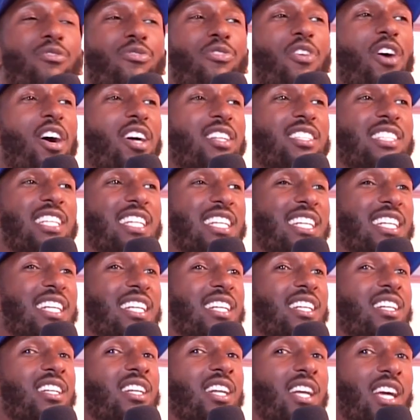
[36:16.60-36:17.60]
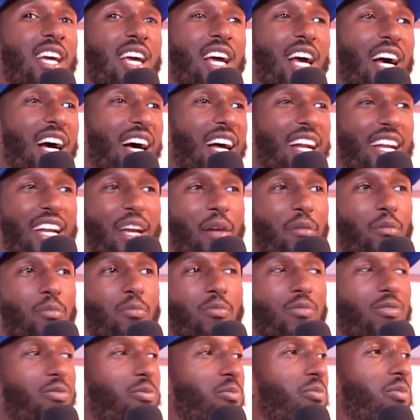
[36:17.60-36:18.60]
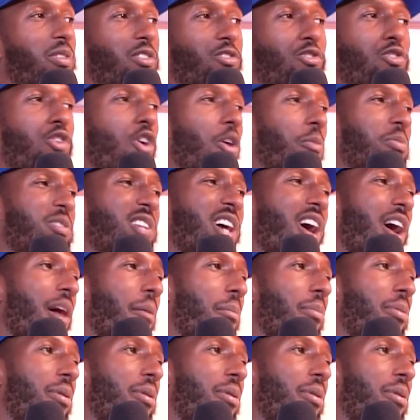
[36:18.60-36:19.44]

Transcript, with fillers: thirteen, and it crops up.